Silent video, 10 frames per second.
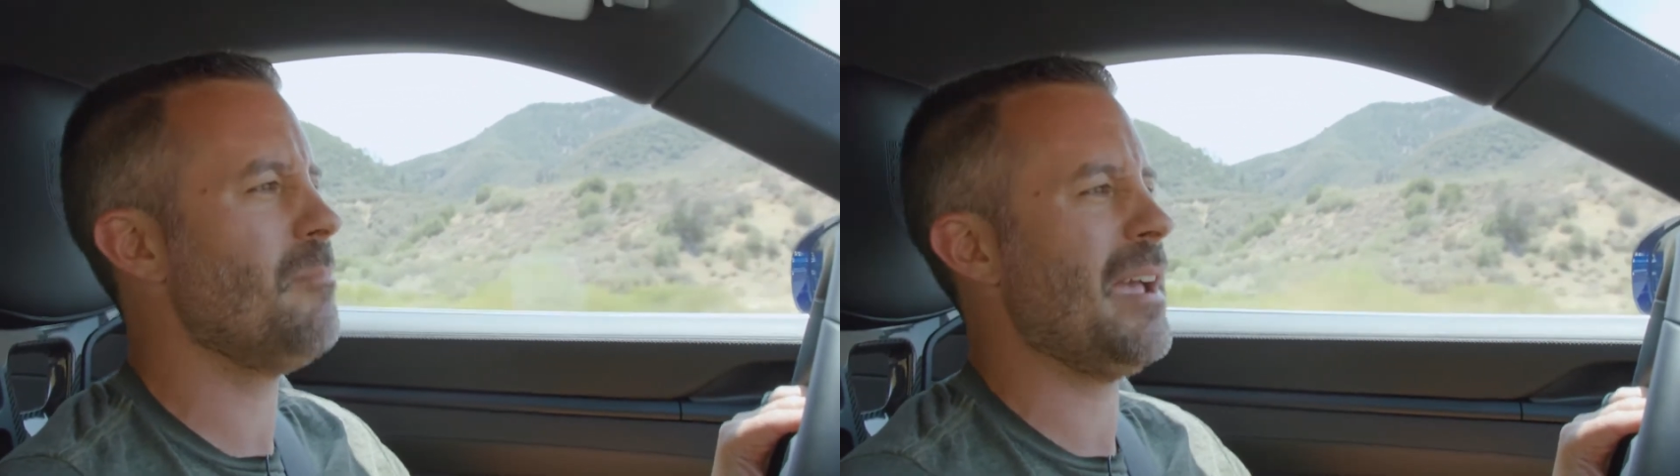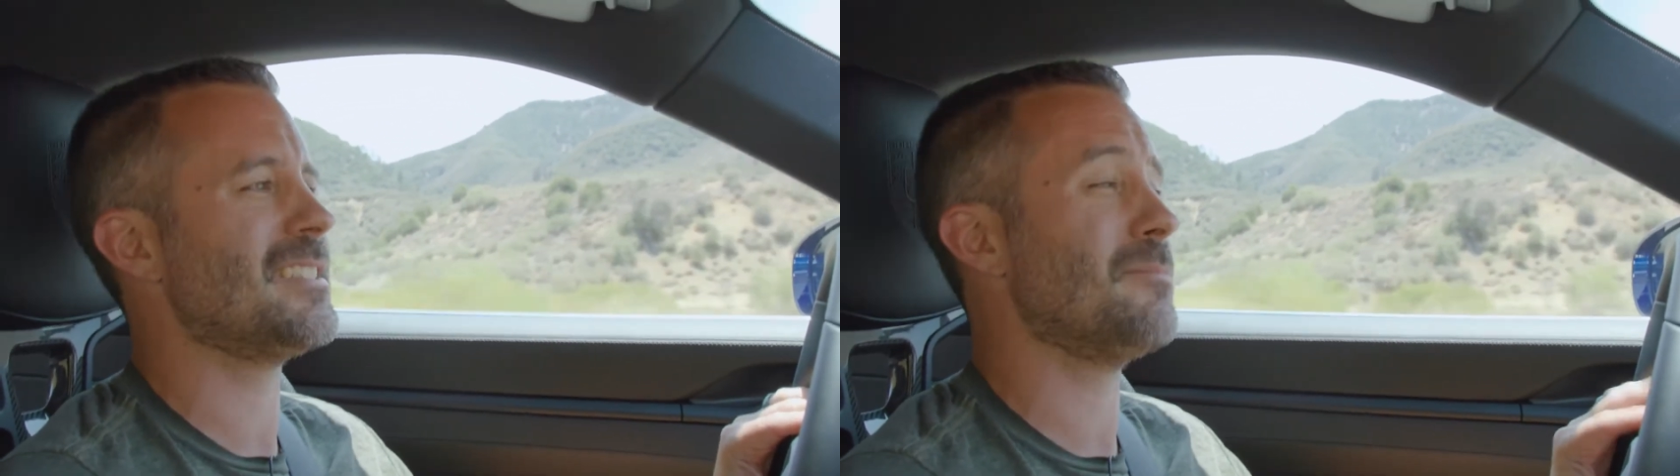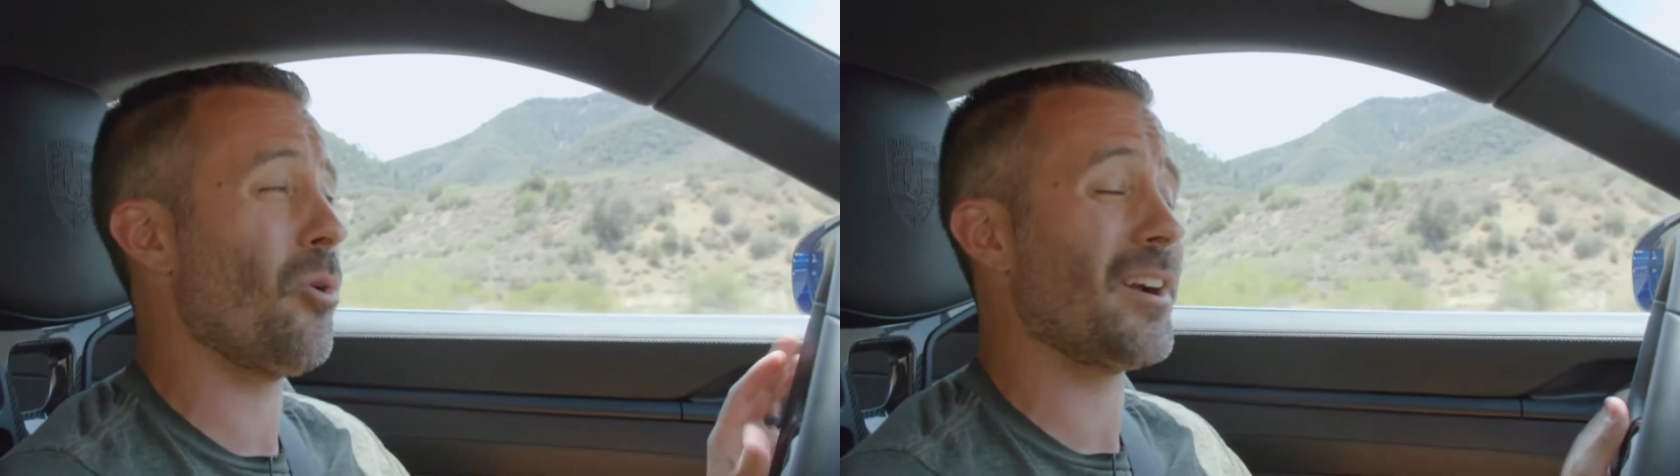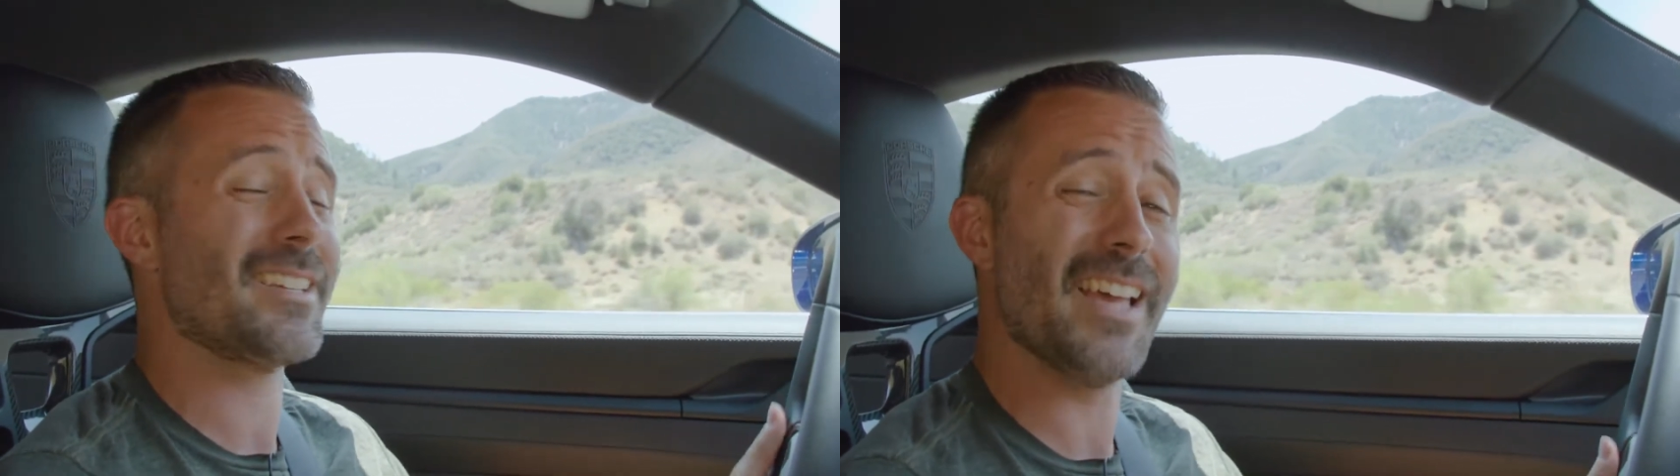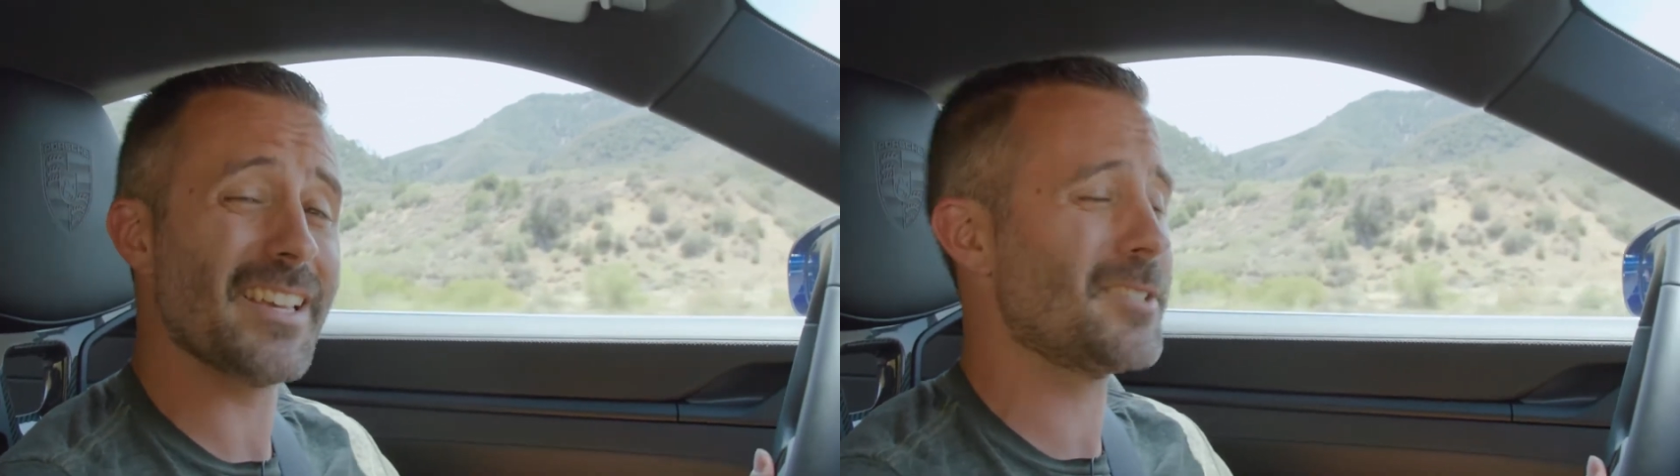it makes it more
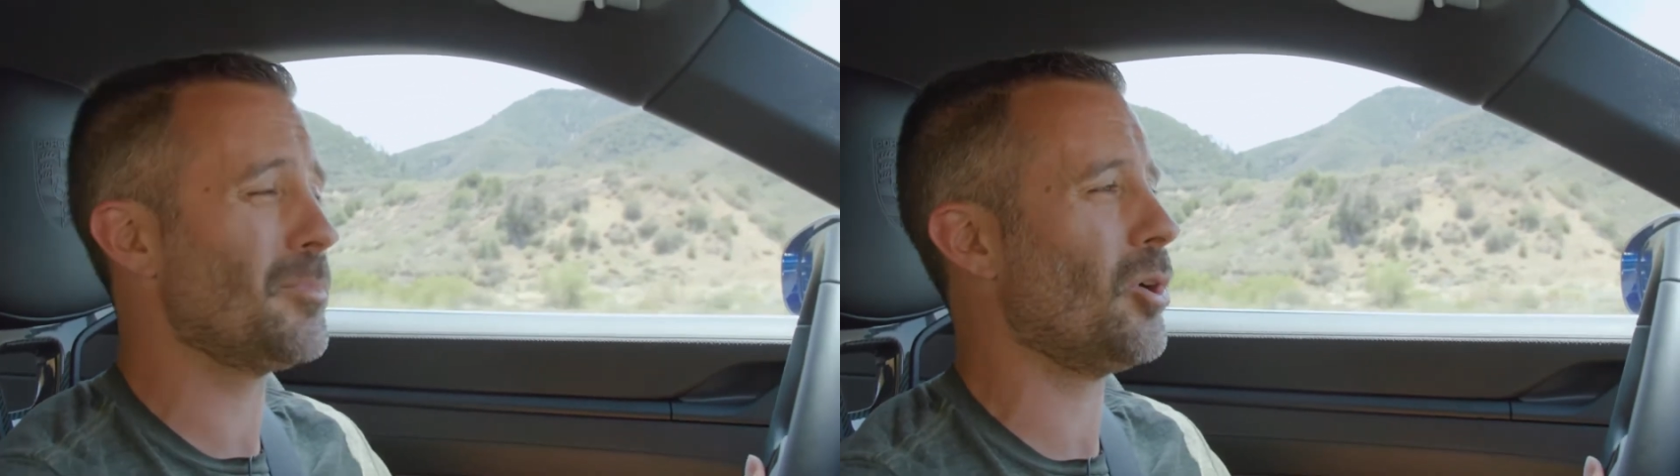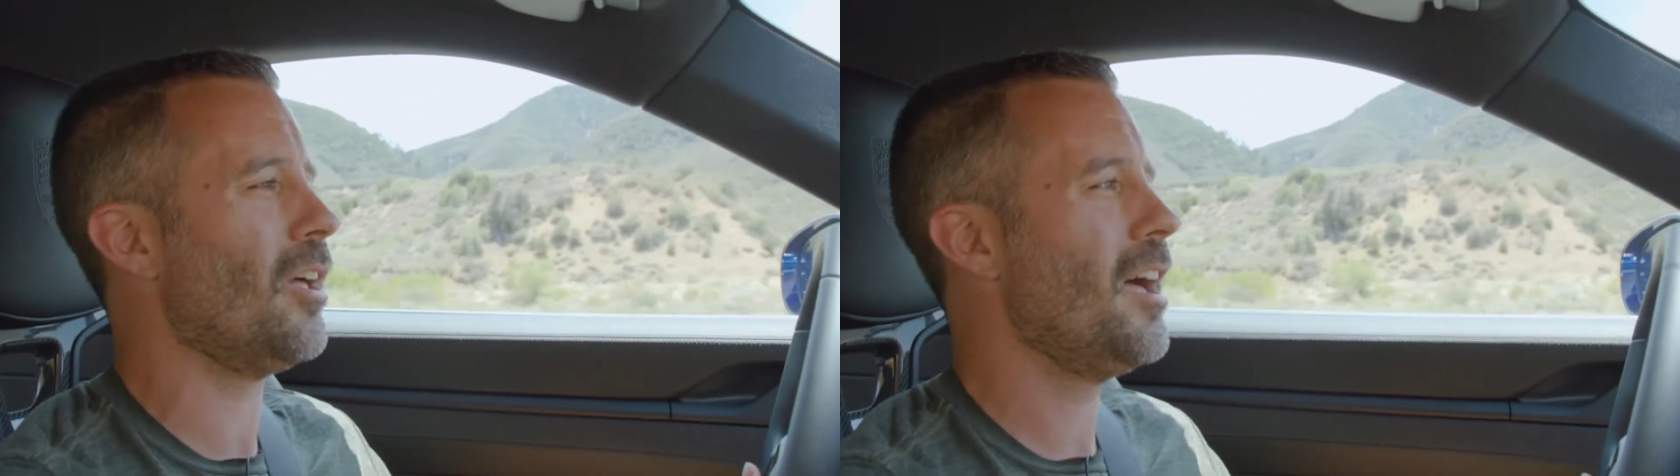accessible.